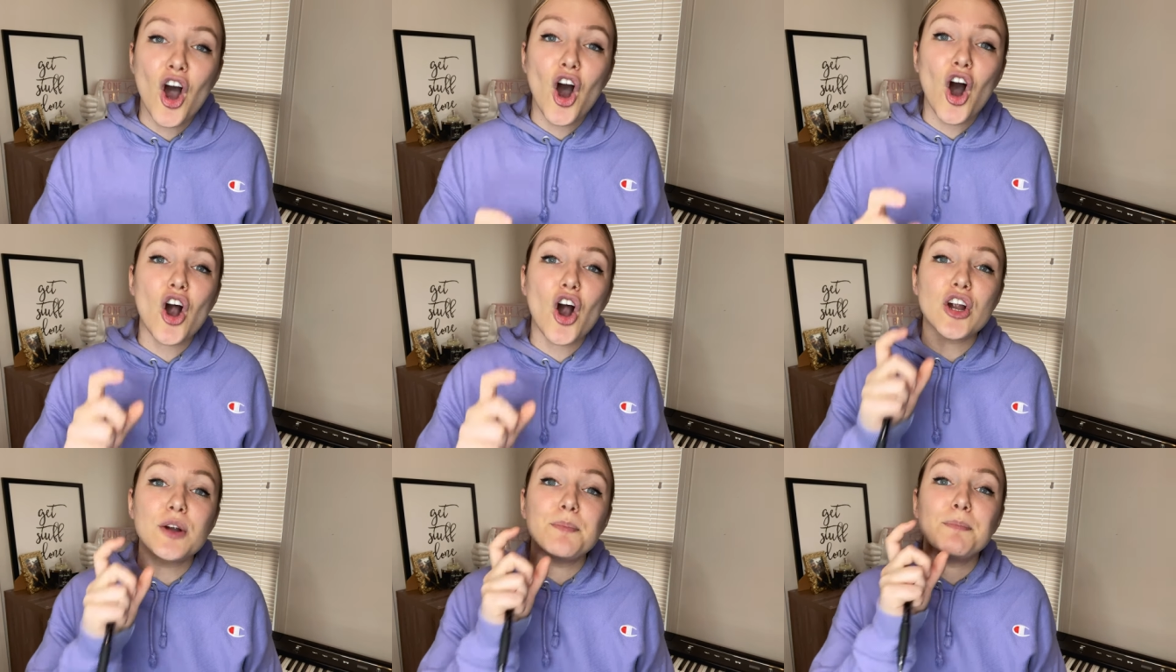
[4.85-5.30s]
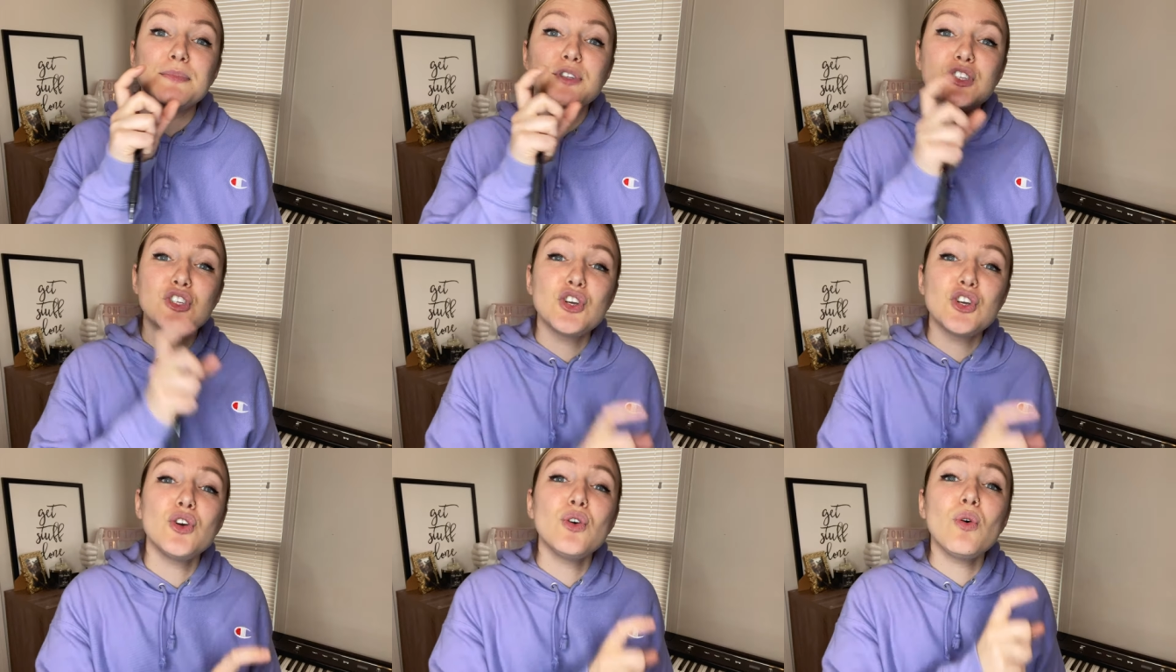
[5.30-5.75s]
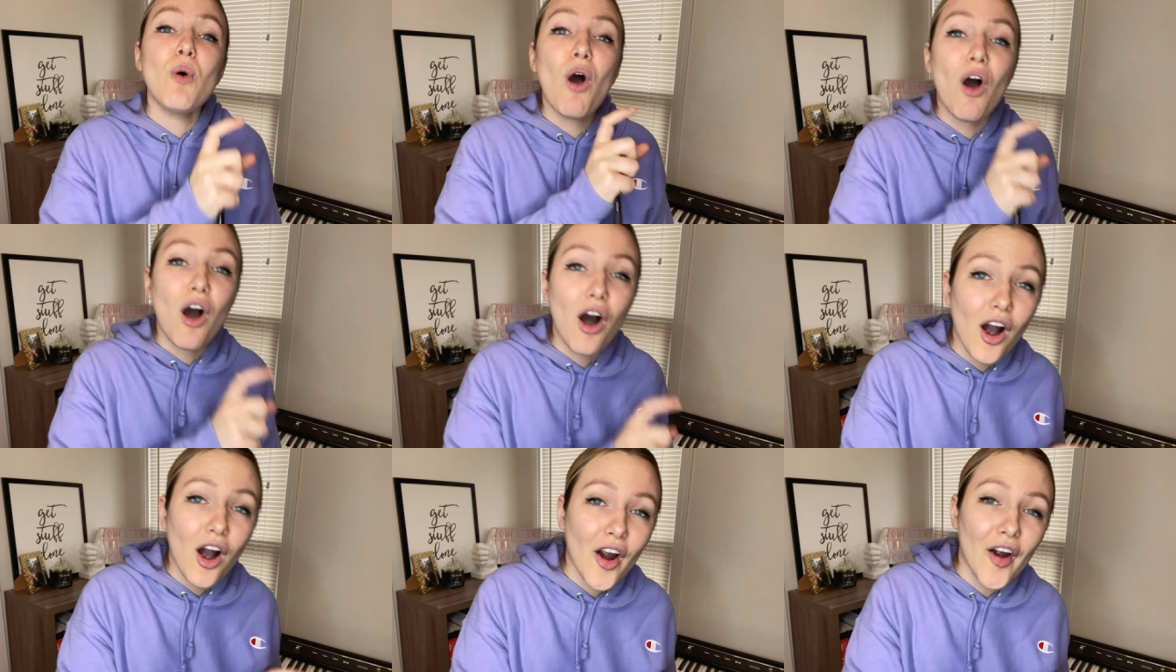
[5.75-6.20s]
are too
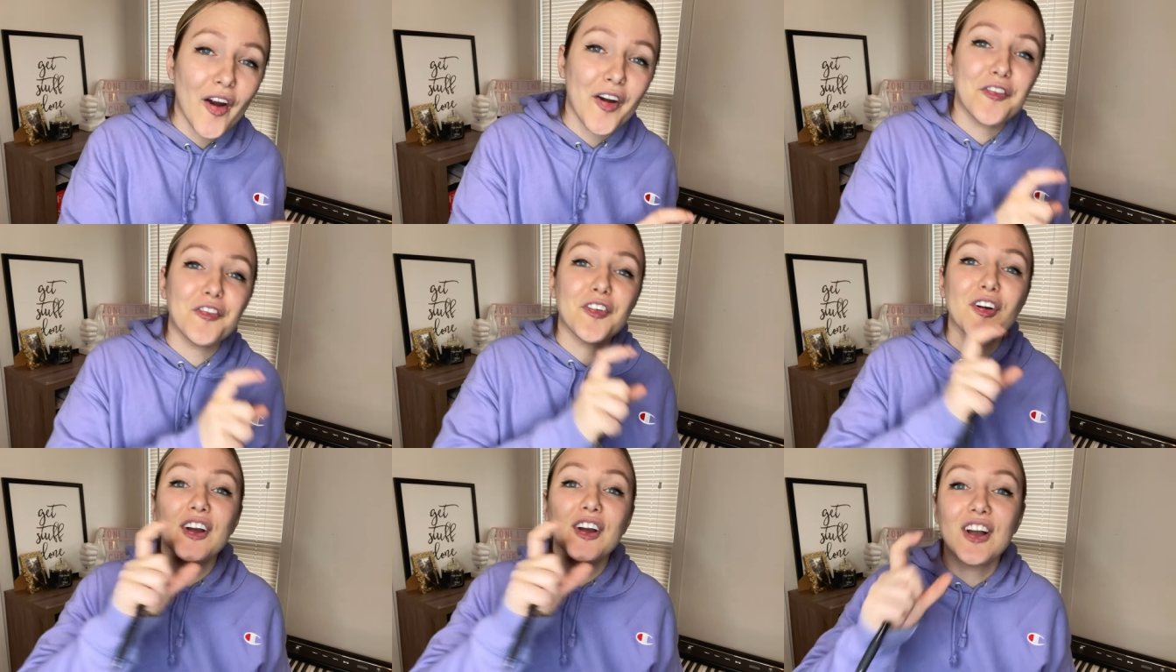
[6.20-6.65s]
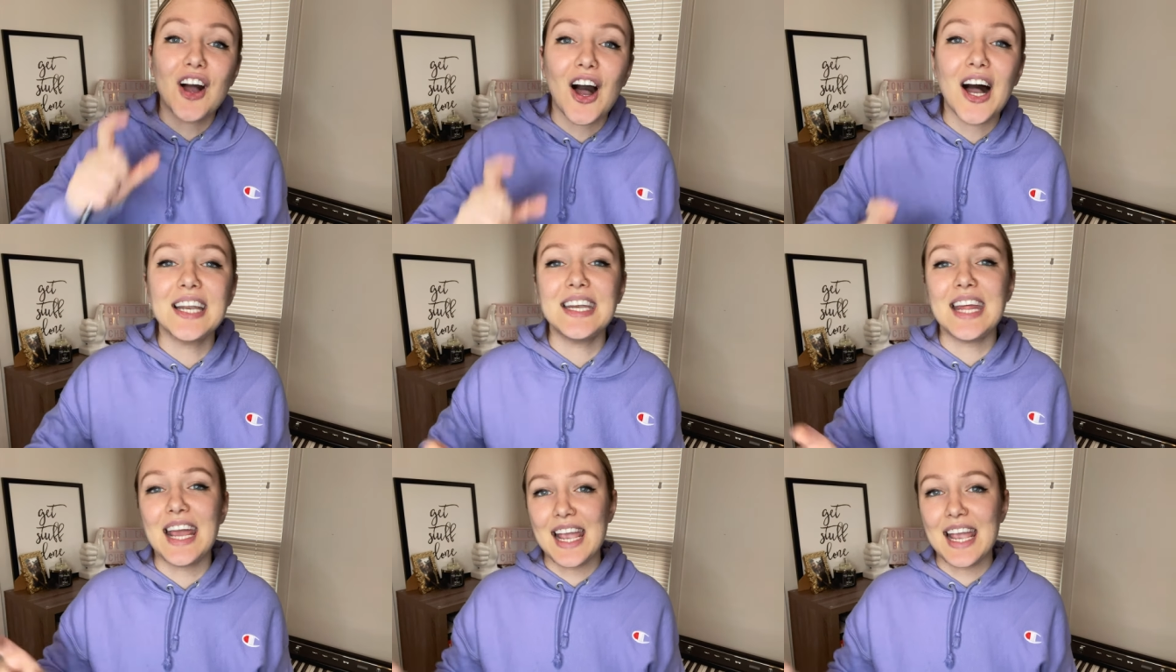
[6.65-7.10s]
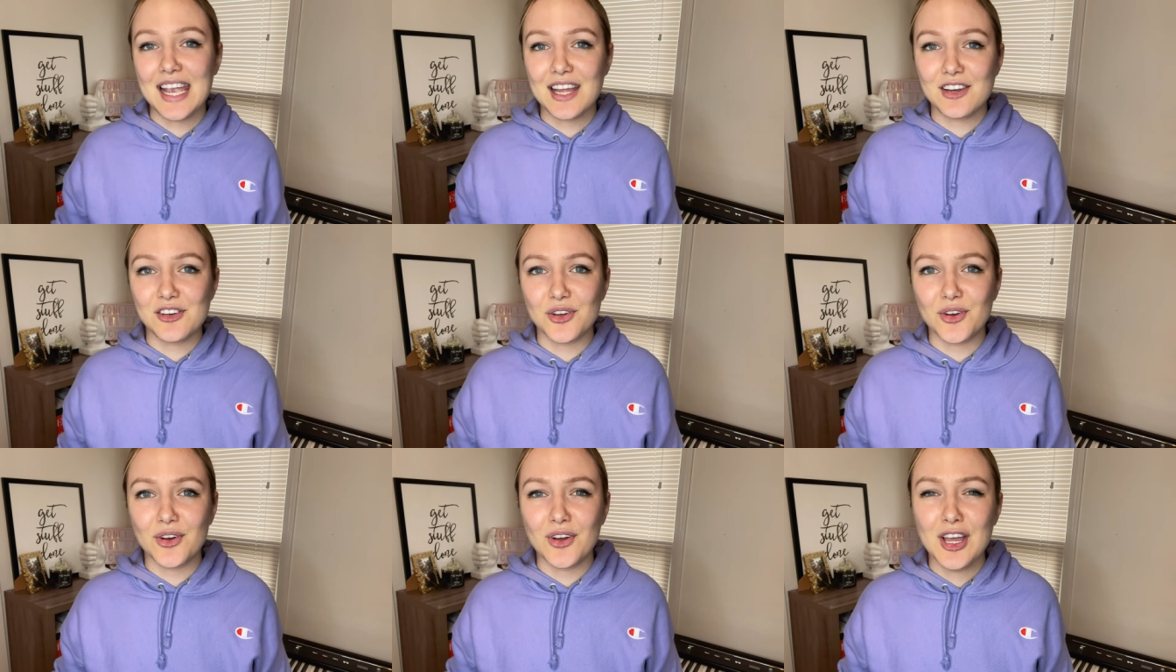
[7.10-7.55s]
hard for God to
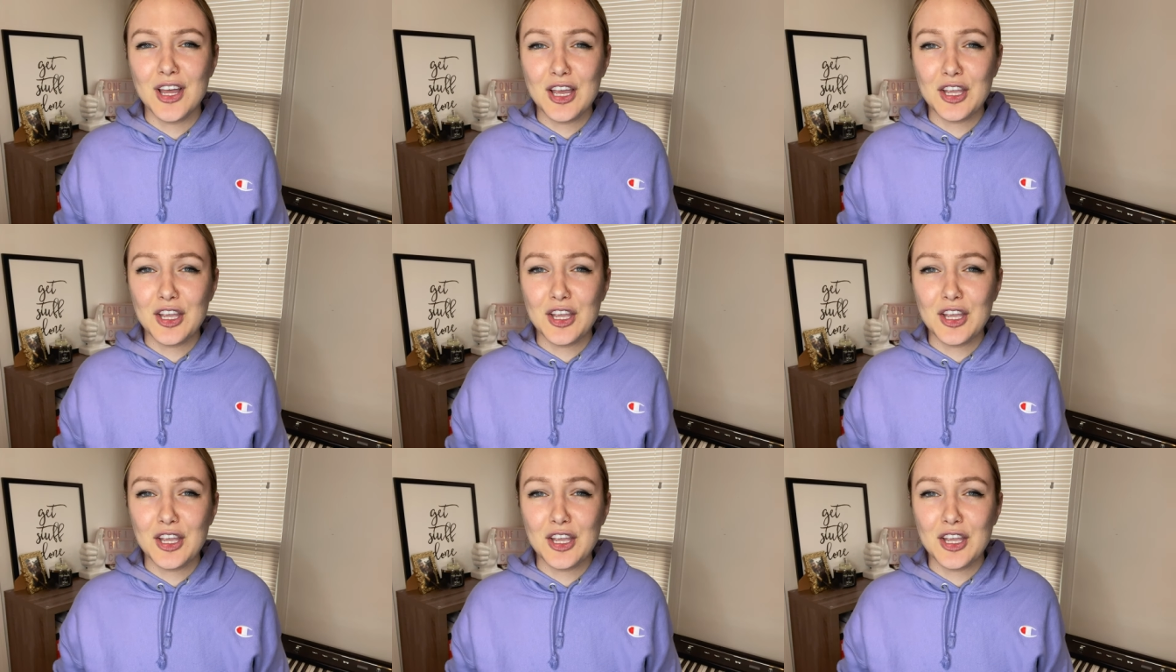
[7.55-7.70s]
handle,